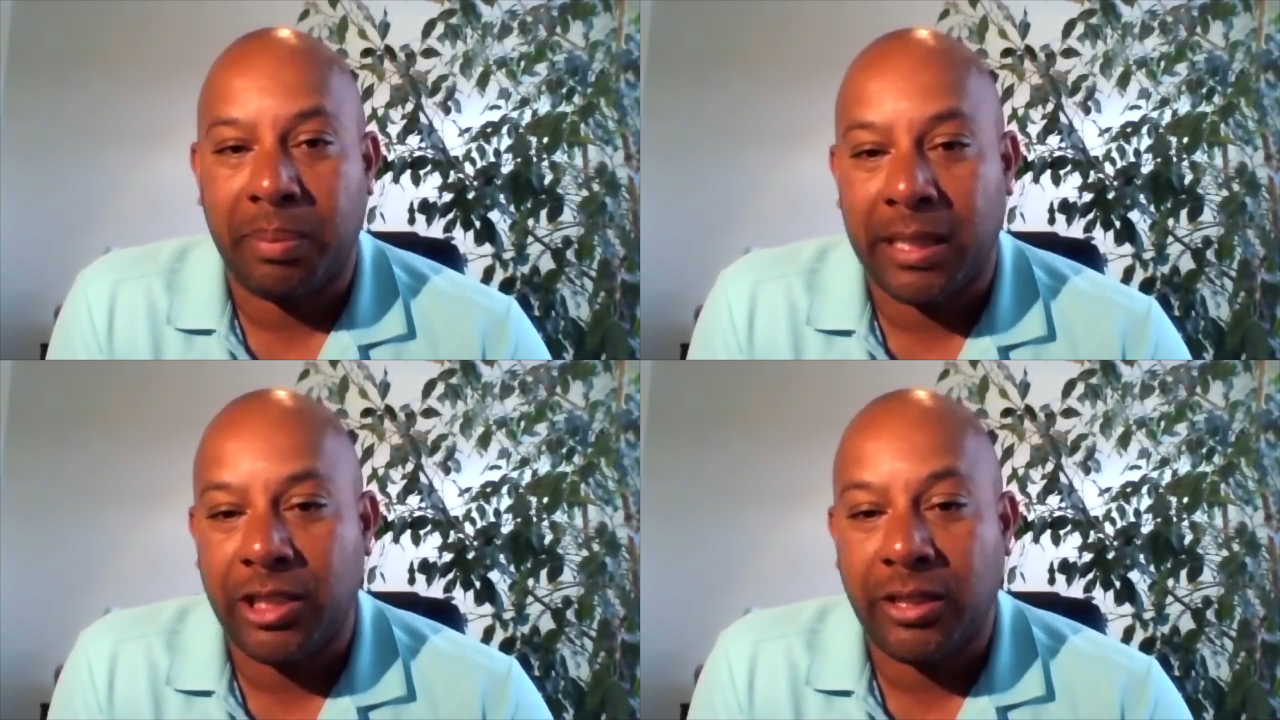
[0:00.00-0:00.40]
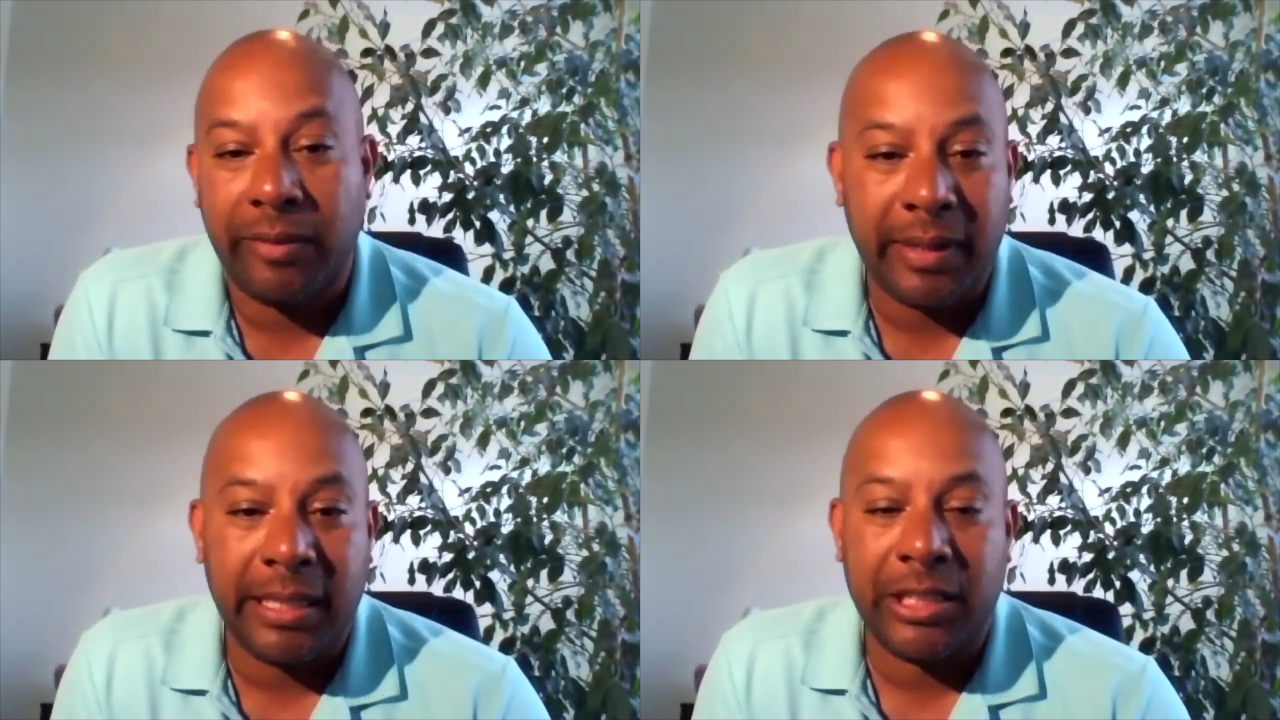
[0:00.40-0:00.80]
the Pledge
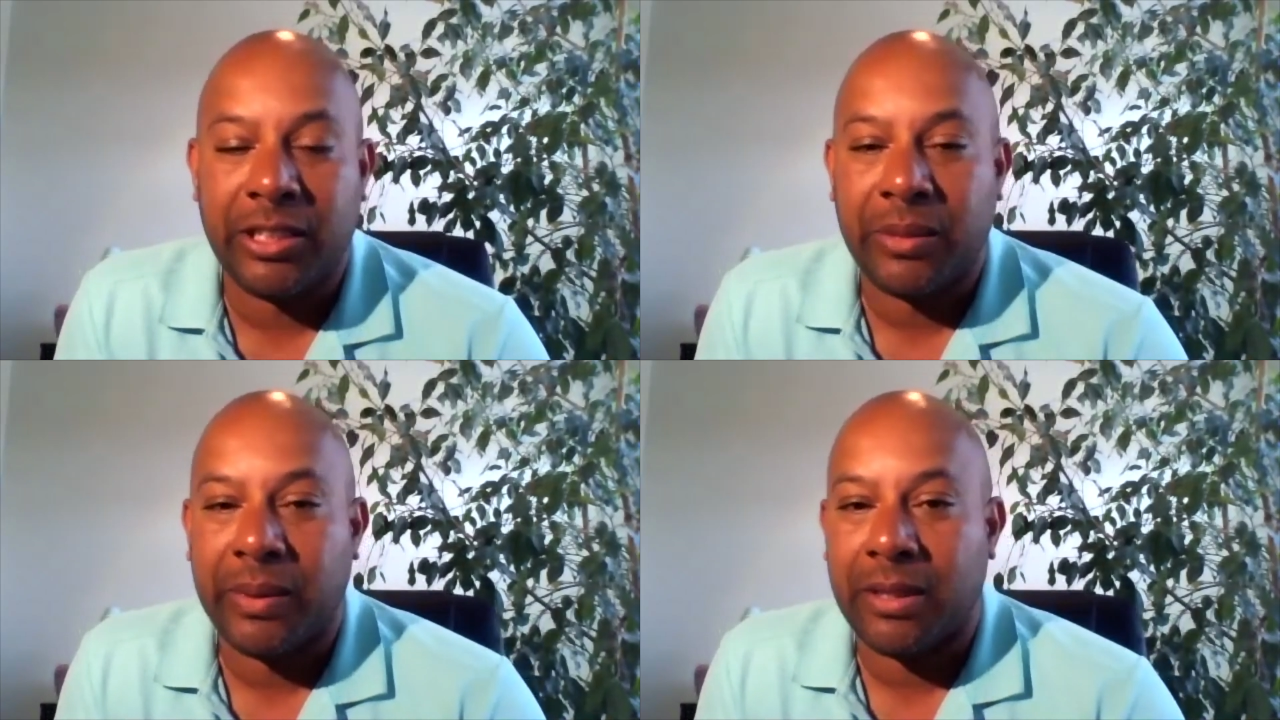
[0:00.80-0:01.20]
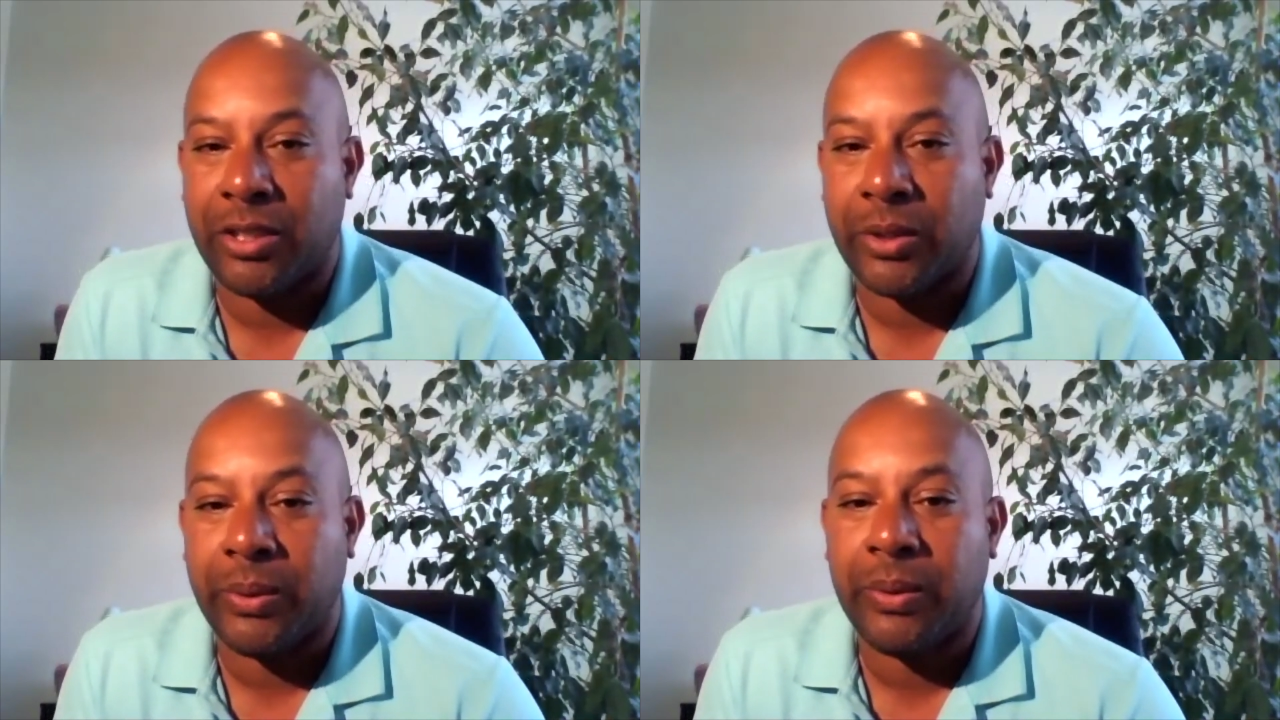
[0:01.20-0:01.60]
of Allegiance with the
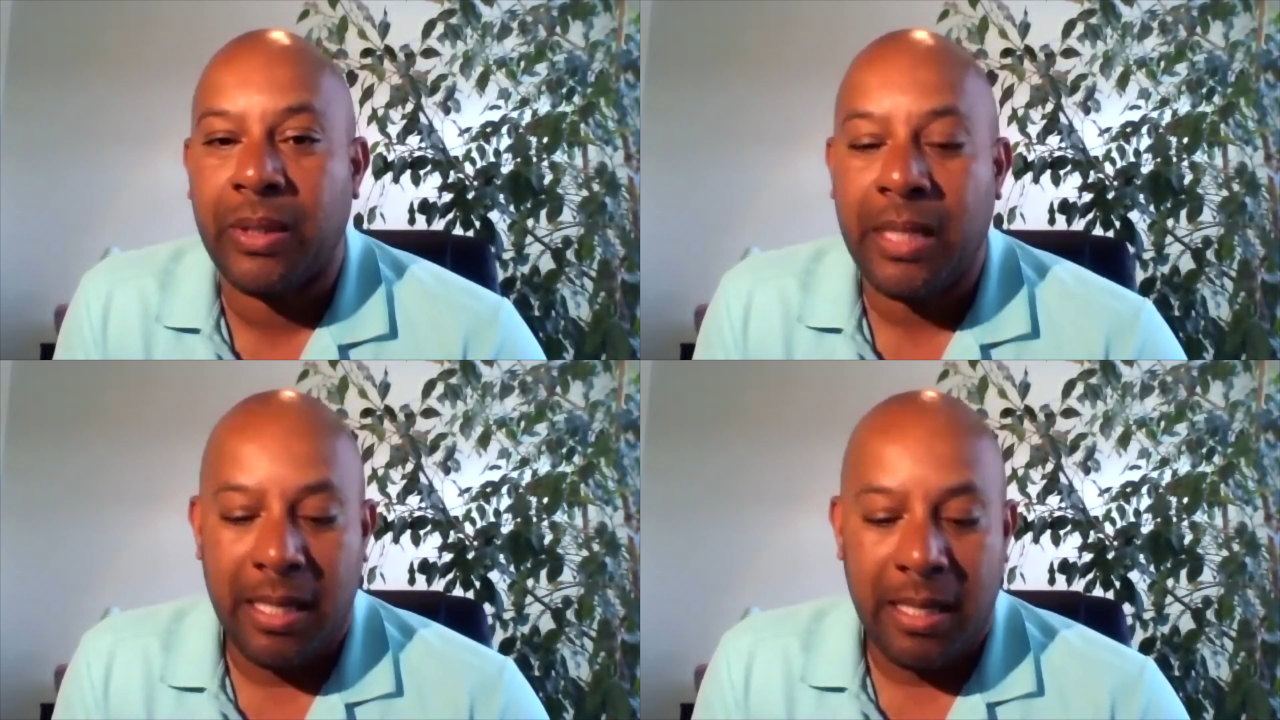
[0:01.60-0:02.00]
school.